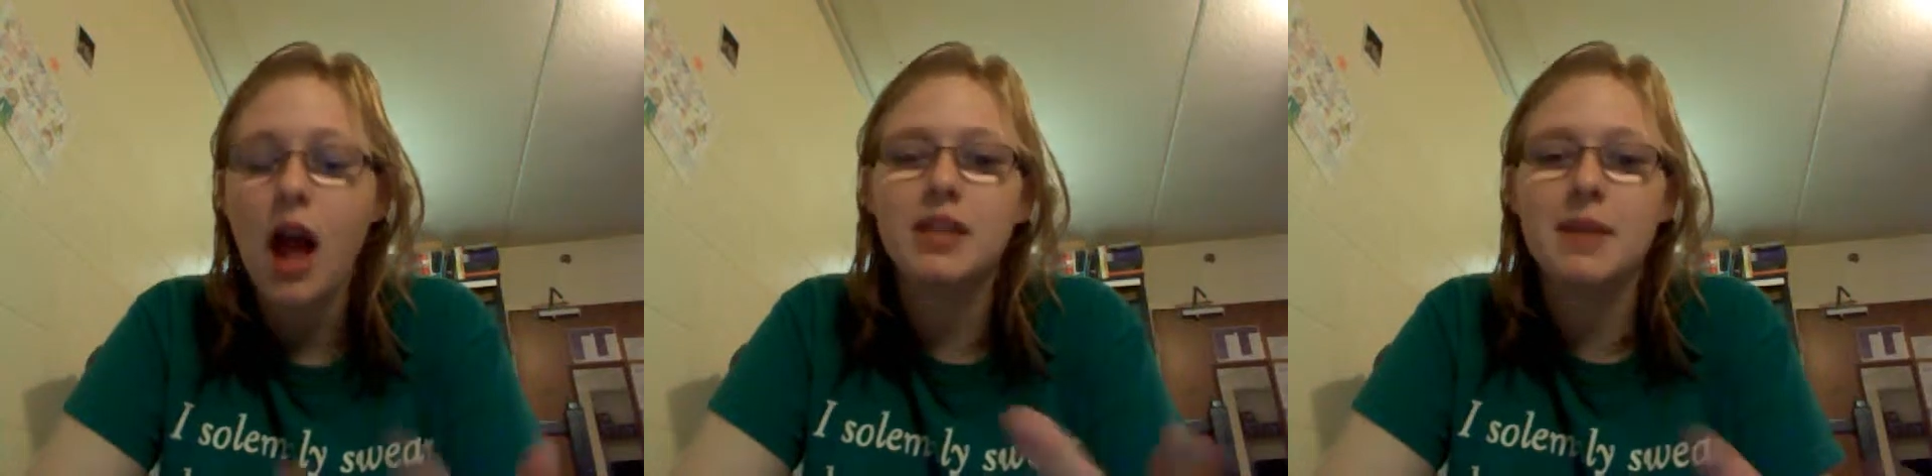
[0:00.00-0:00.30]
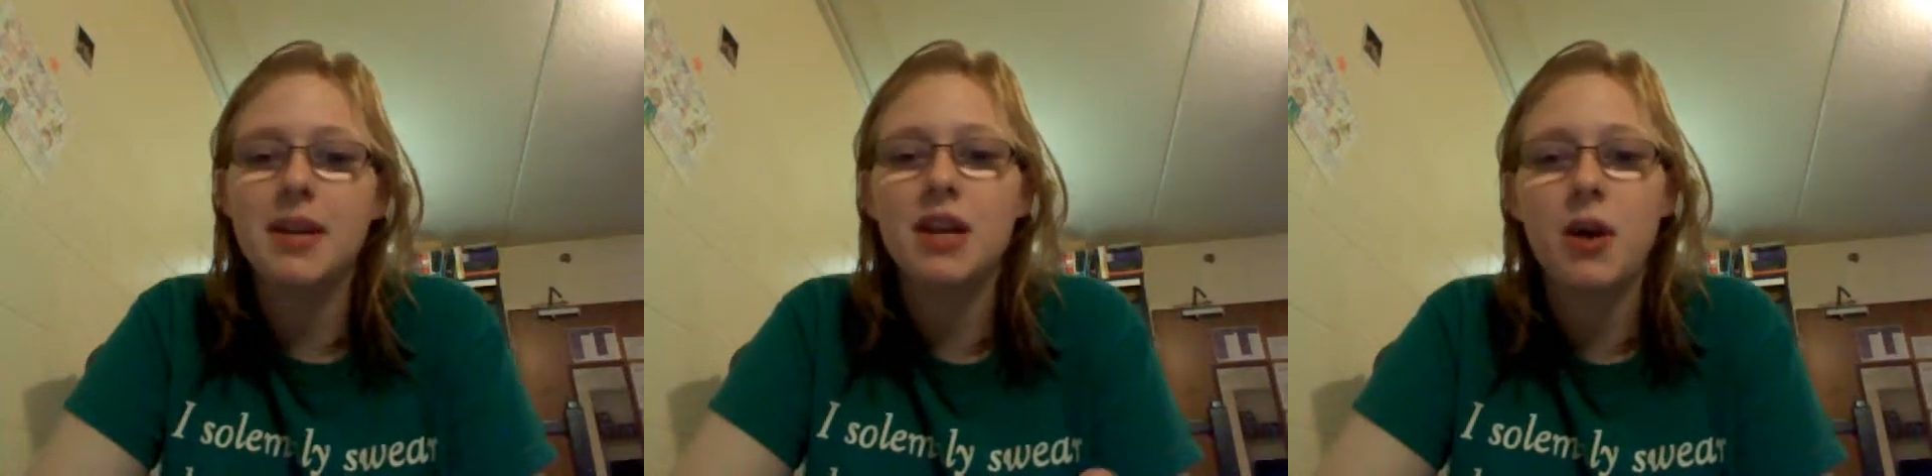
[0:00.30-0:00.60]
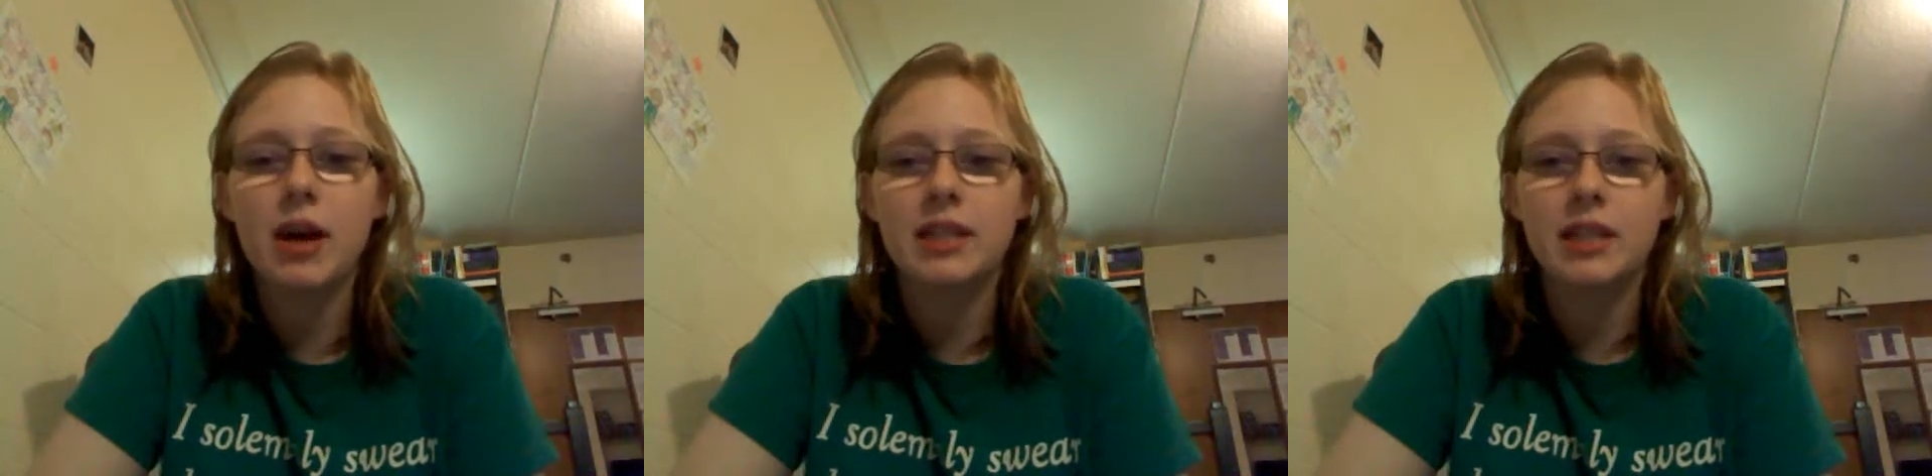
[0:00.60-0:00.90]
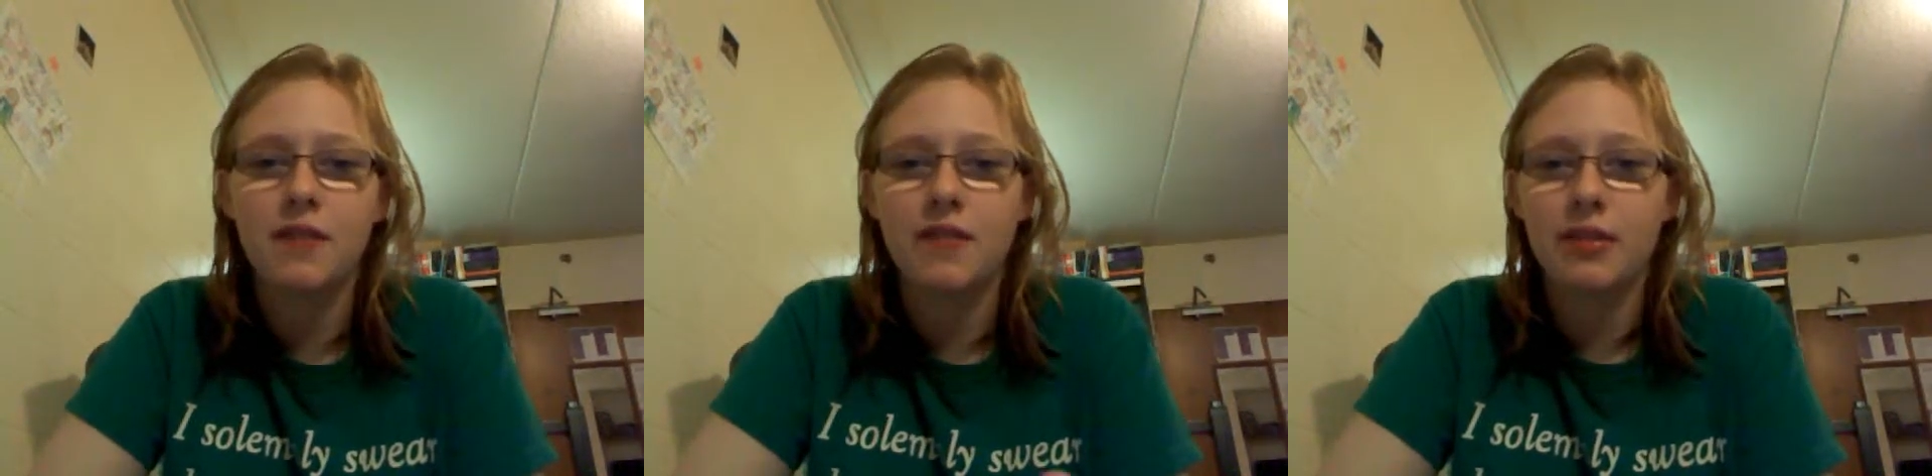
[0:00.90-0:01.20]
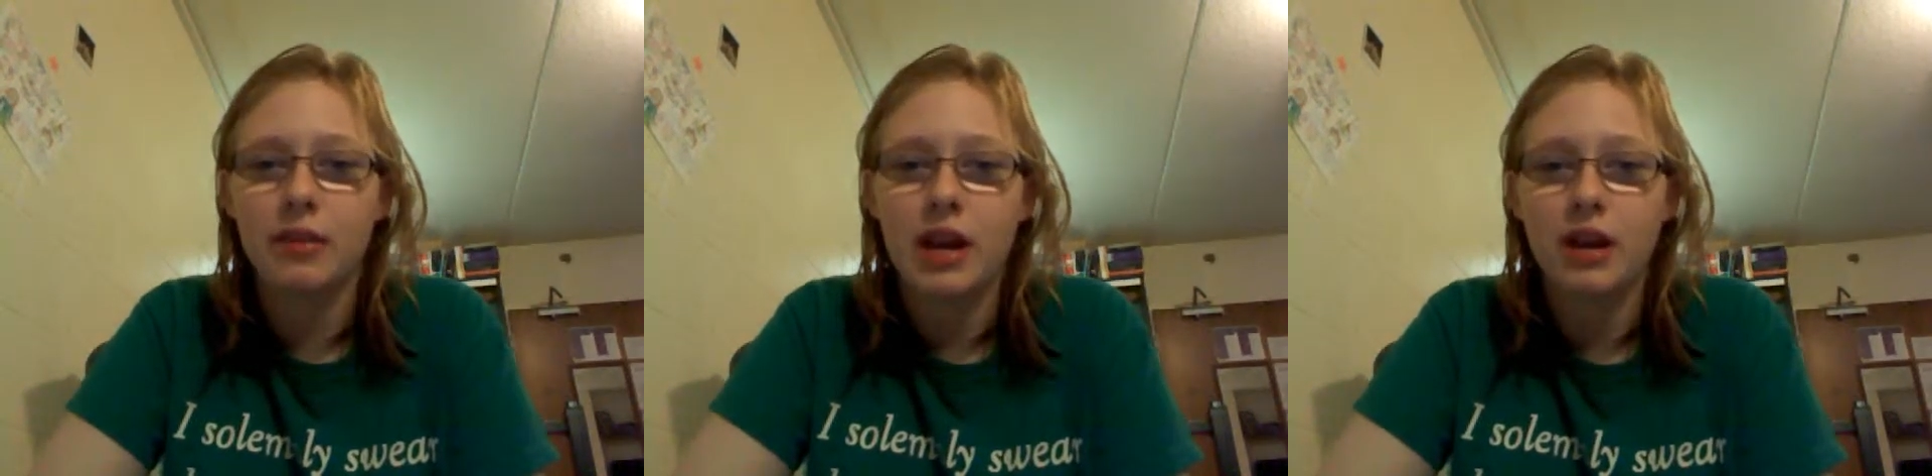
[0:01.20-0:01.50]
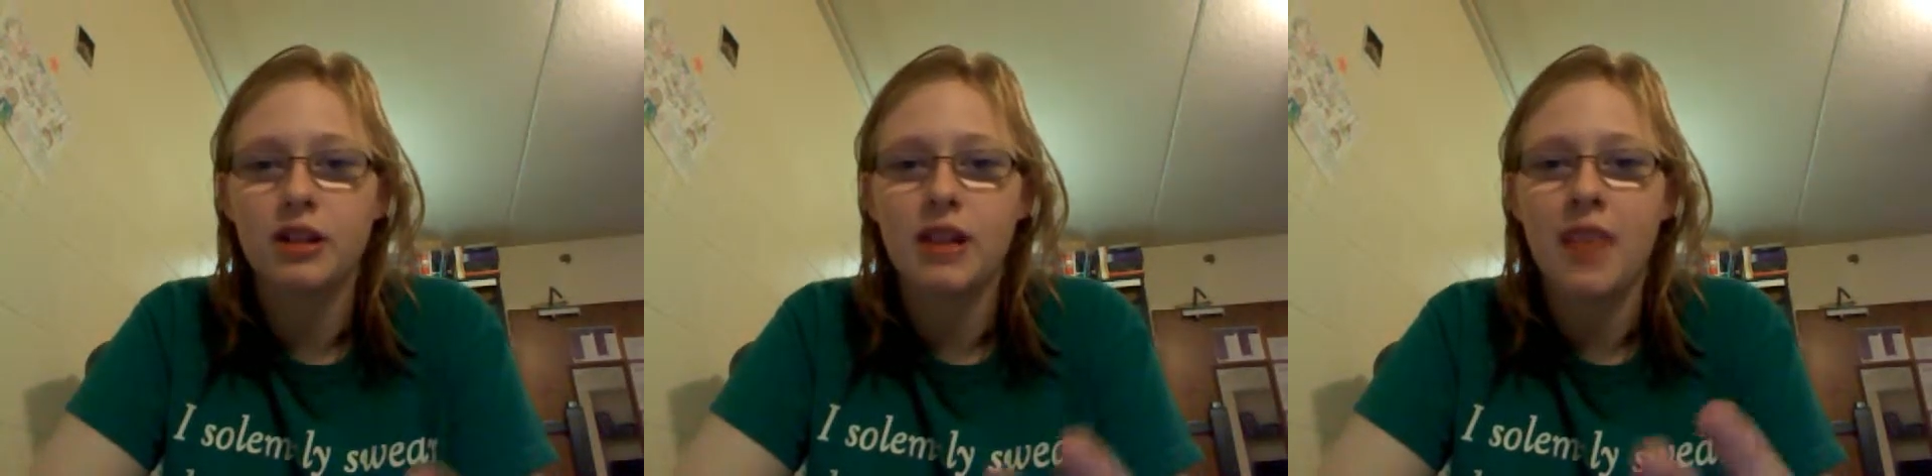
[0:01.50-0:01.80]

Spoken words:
Jamie didn't know I existed for 3 years.